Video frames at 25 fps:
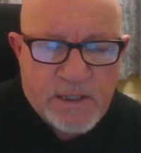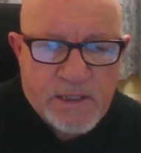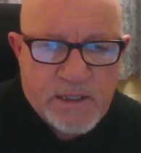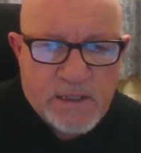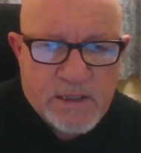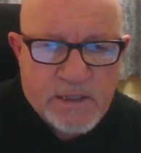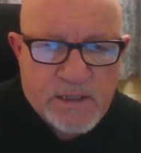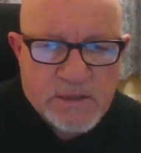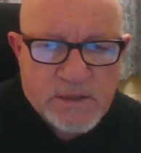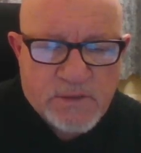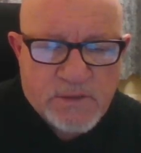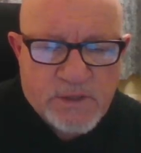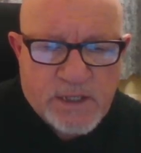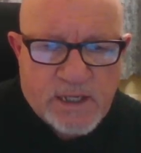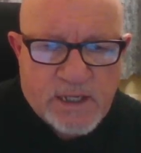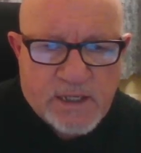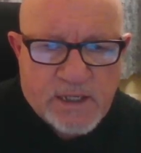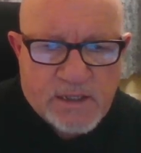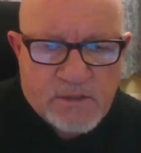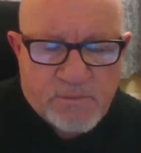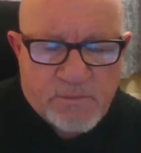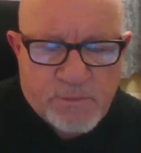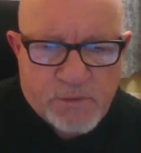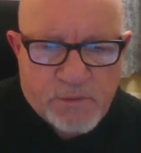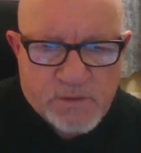So he can't
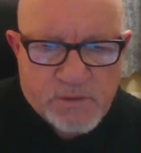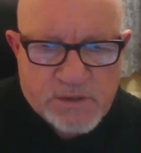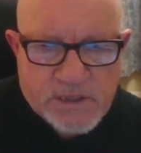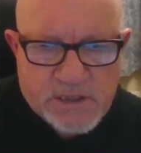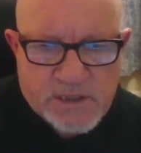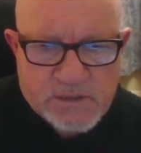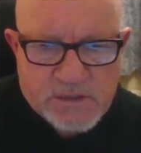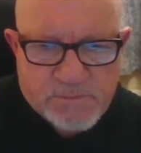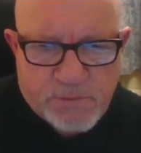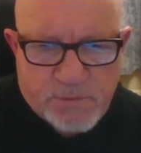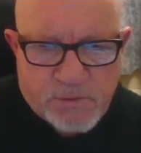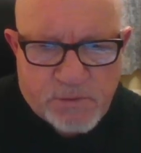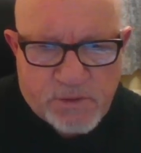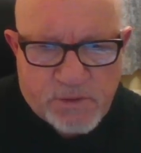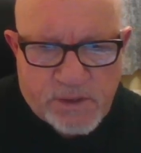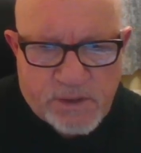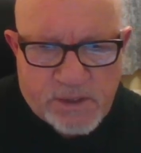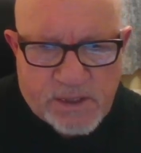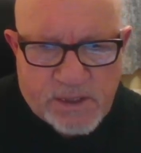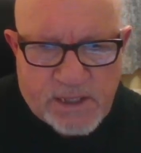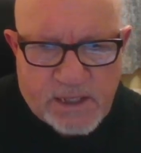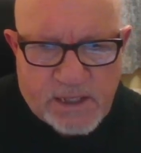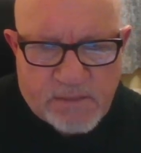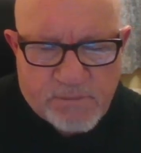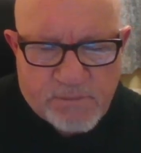go pawn takes pawn, and he
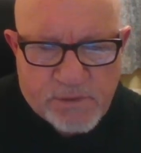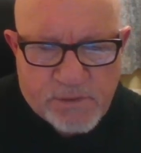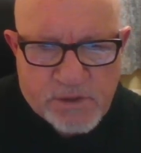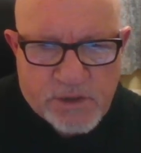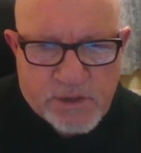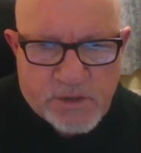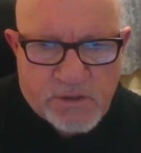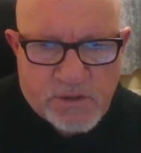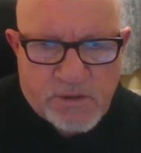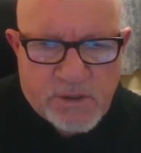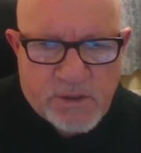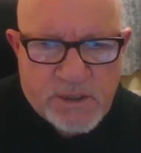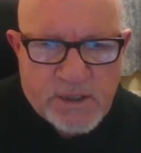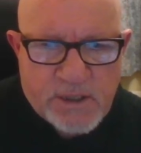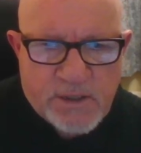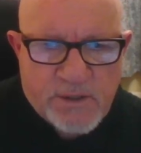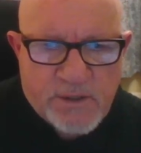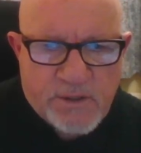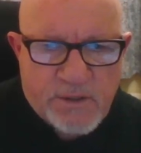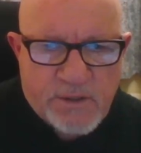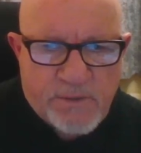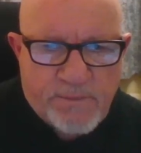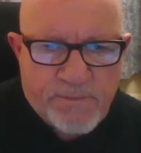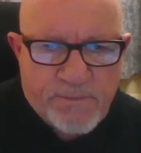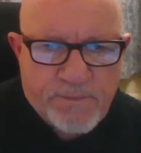can't push it on
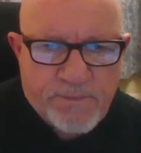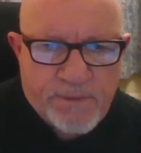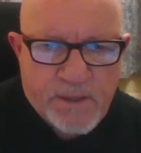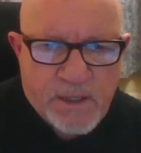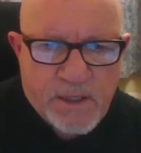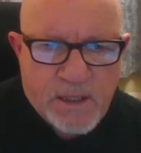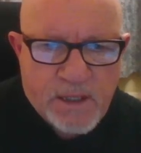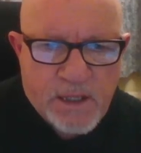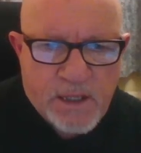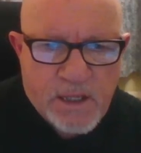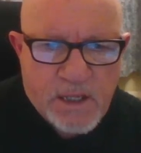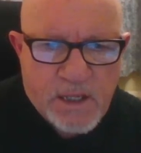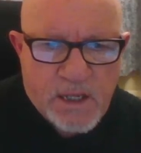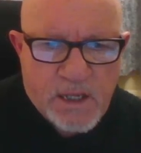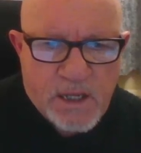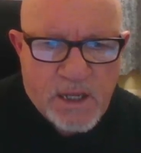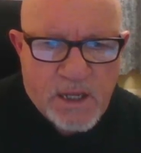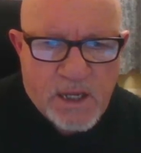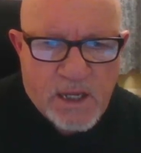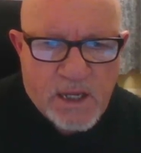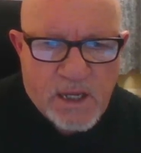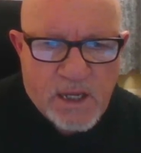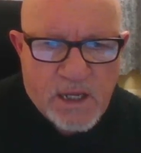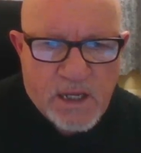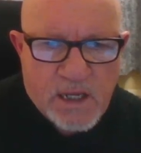either.
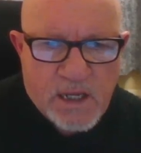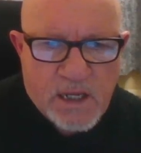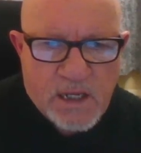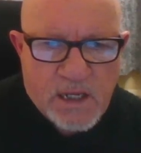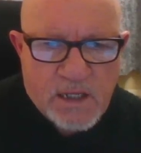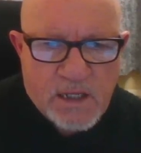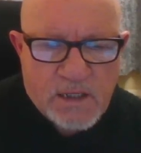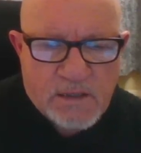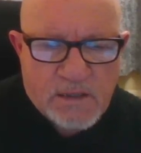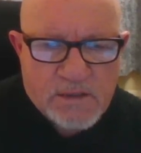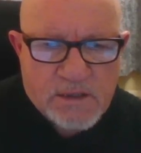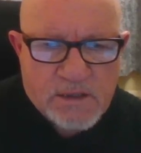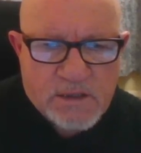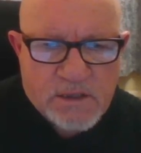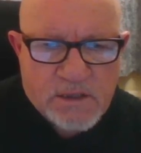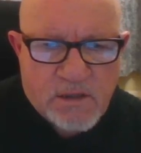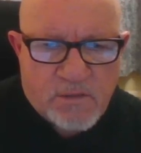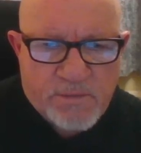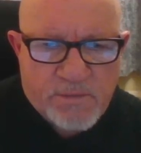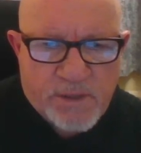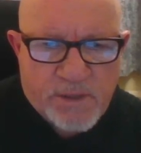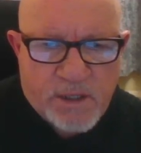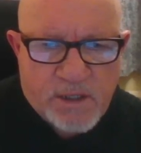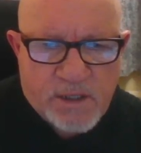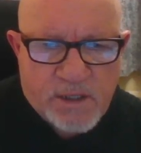And he got
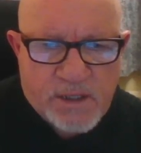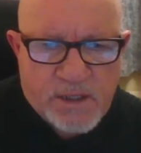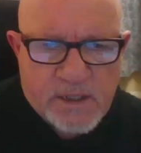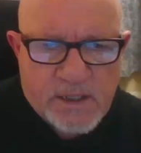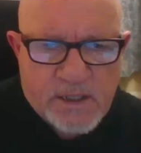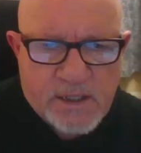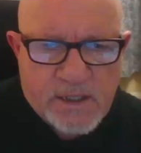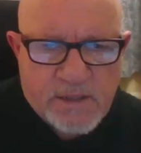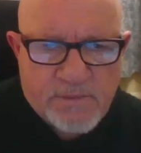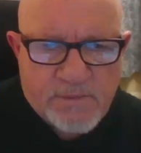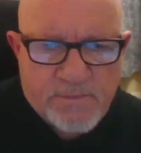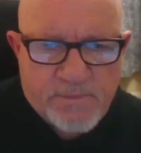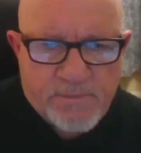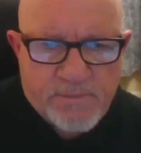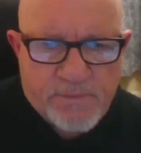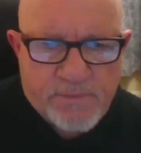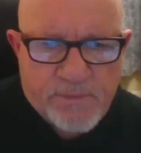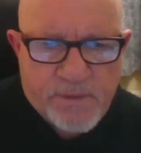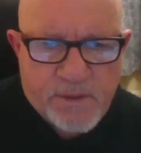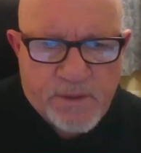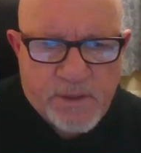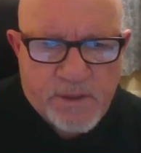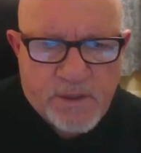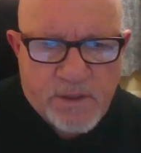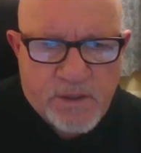behind it.
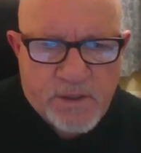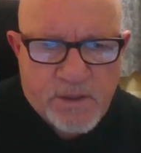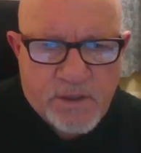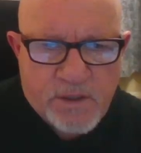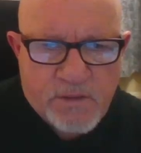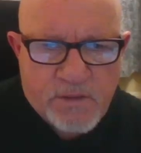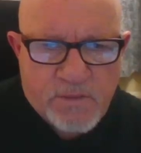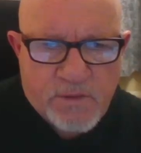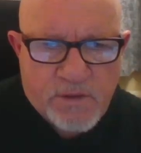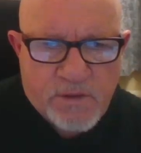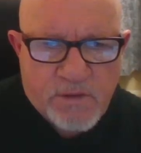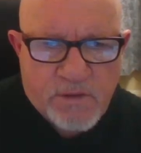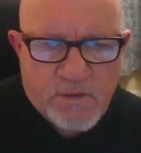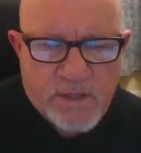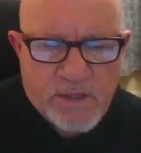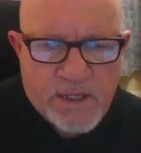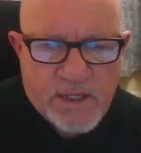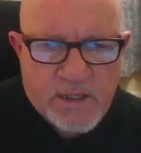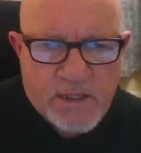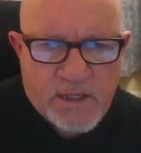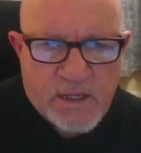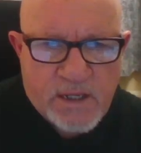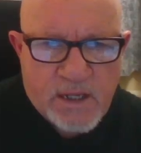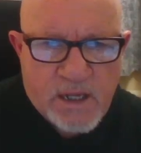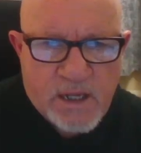So
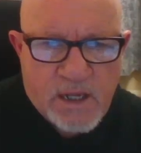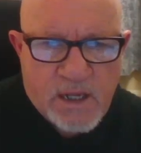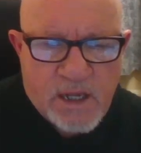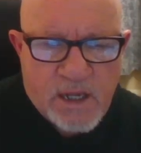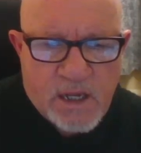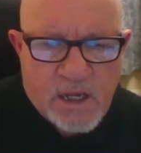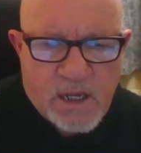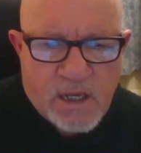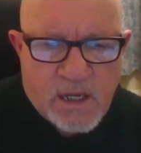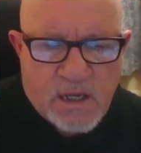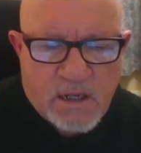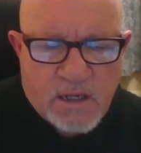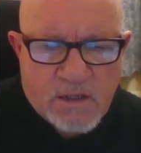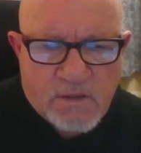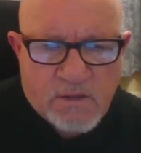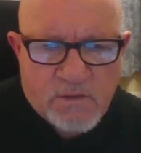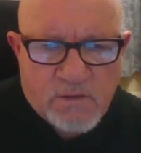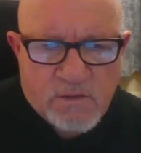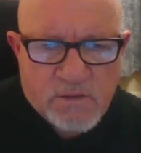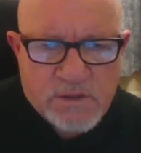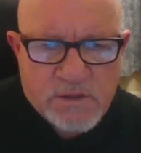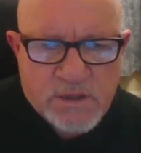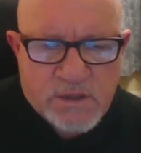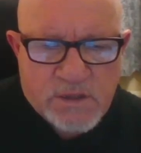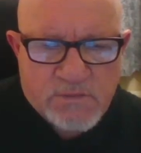then, of
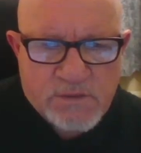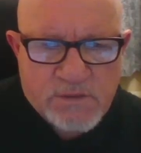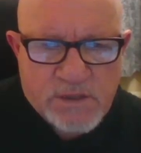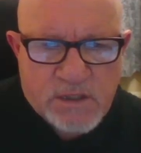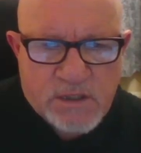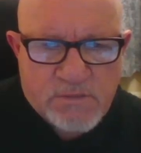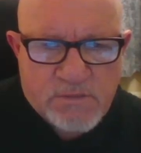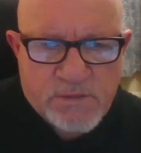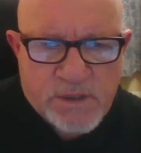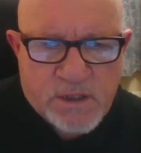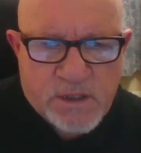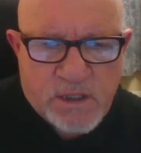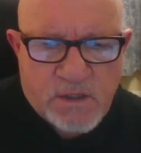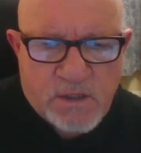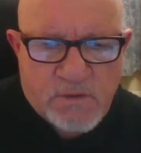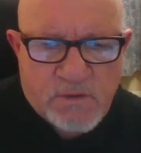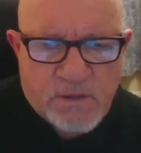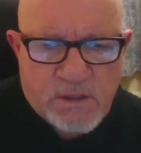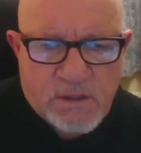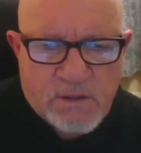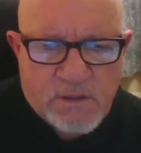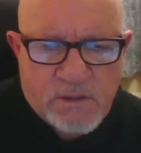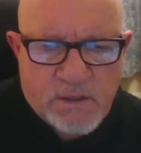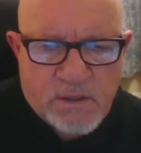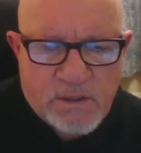course, I was able to go
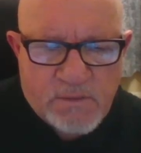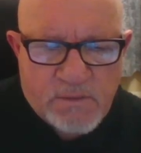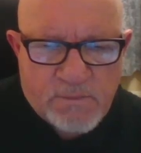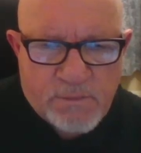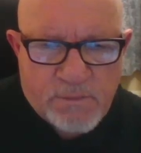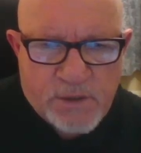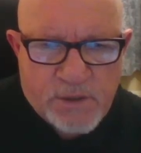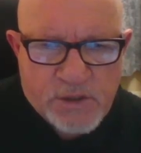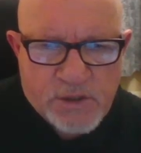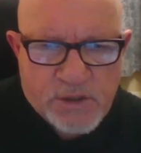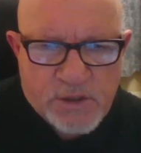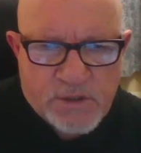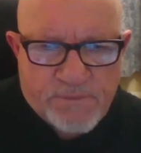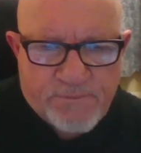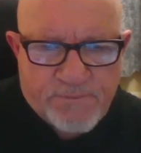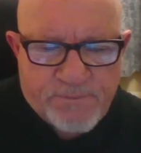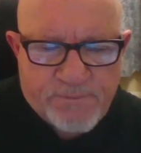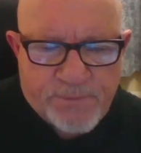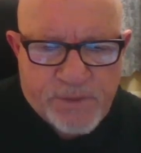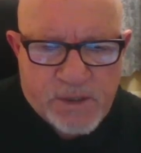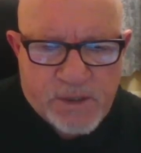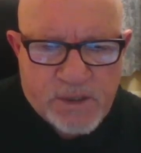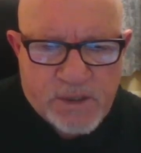in bishop to